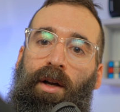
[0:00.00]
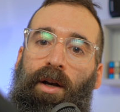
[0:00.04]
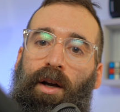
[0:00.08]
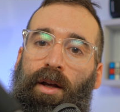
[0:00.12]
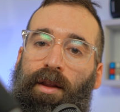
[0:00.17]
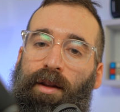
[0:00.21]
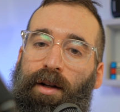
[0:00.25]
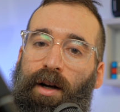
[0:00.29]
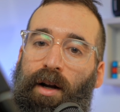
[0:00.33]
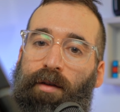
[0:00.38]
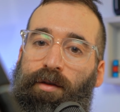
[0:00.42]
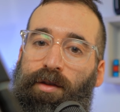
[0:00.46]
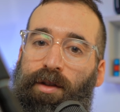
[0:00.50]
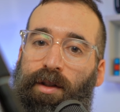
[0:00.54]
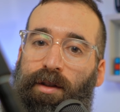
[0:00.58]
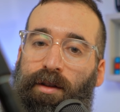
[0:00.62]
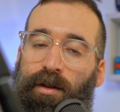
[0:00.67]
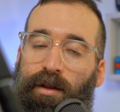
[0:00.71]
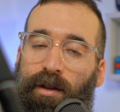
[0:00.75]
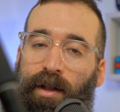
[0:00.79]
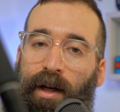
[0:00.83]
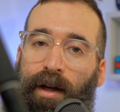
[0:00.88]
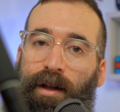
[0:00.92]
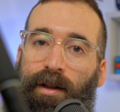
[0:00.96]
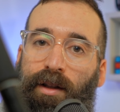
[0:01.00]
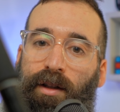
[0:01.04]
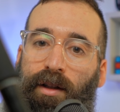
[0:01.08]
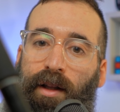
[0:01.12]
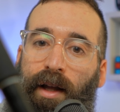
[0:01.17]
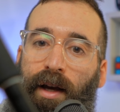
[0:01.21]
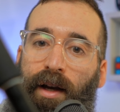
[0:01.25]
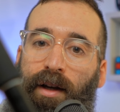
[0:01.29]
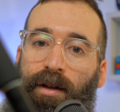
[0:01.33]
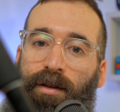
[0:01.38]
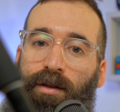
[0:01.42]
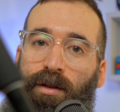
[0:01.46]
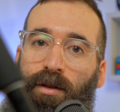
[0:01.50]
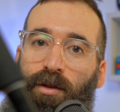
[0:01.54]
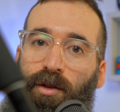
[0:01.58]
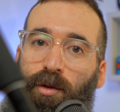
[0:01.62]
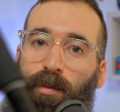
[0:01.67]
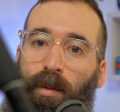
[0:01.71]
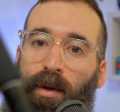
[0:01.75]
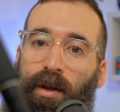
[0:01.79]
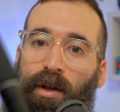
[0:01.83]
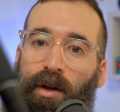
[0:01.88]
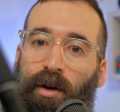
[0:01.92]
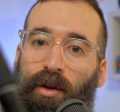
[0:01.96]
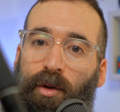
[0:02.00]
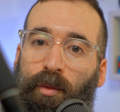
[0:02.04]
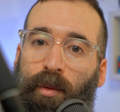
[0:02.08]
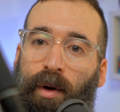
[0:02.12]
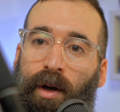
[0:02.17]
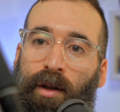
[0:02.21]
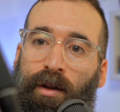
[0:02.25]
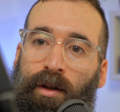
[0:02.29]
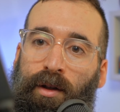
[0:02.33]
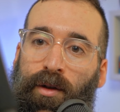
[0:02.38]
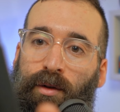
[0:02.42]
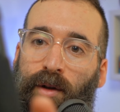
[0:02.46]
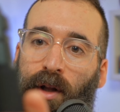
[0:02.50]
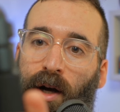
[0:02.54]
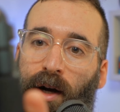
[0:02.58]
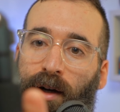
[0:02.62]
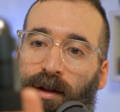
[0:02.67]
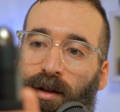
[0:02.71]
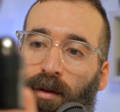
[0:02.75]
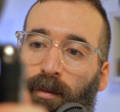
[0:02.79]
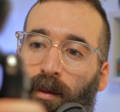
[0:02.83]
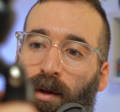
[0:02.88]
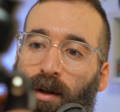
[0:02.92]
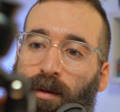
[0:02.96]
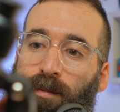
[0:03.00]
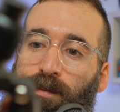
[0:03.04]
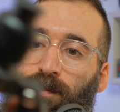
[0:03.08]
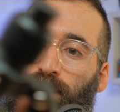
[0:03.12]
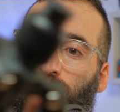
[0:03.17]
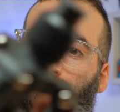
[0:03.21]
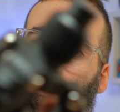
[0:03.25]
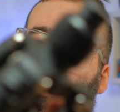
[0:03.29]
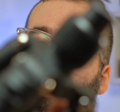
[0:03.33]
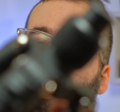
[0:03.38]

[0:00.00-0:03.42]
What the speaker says: And then obviously to tighten the legs, you spin the other way and then you lock them in.